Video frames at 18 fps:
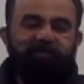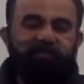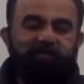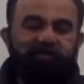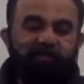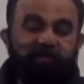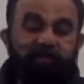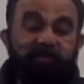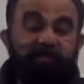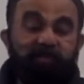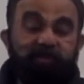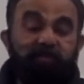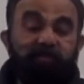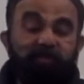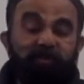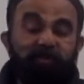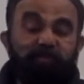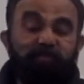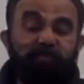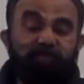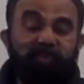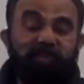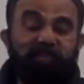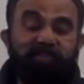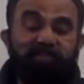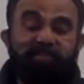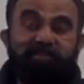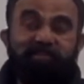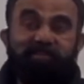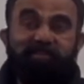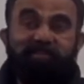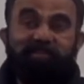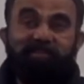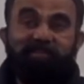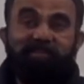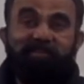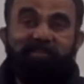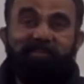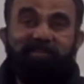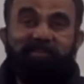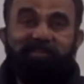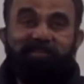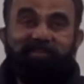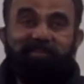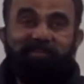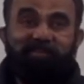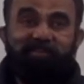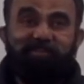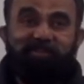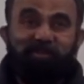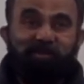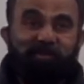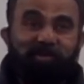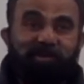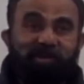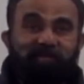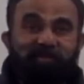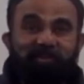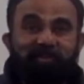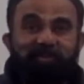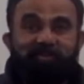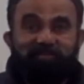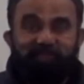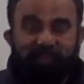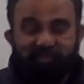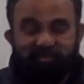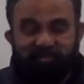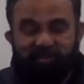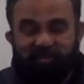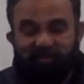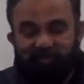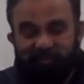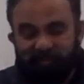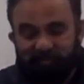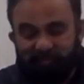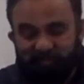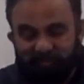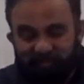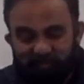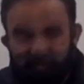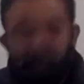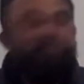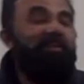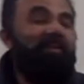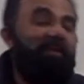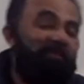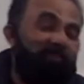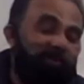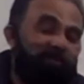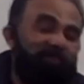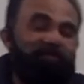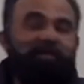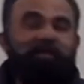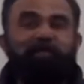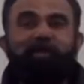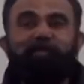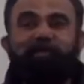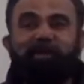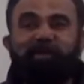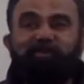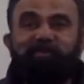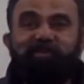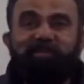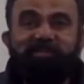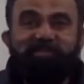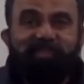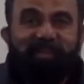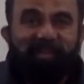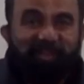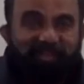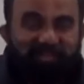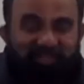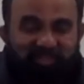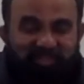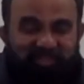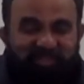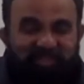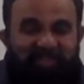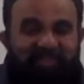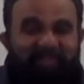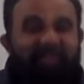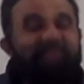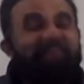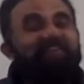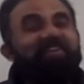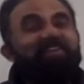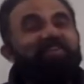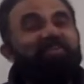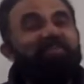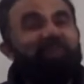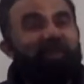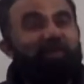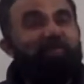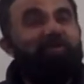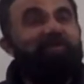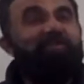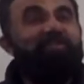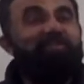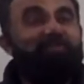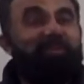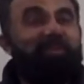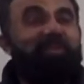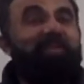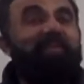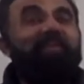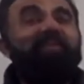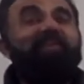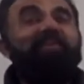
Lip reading: And also fast. Not slow driving, fast driving. Anyway, coming back to this, elasticity. The rubber is very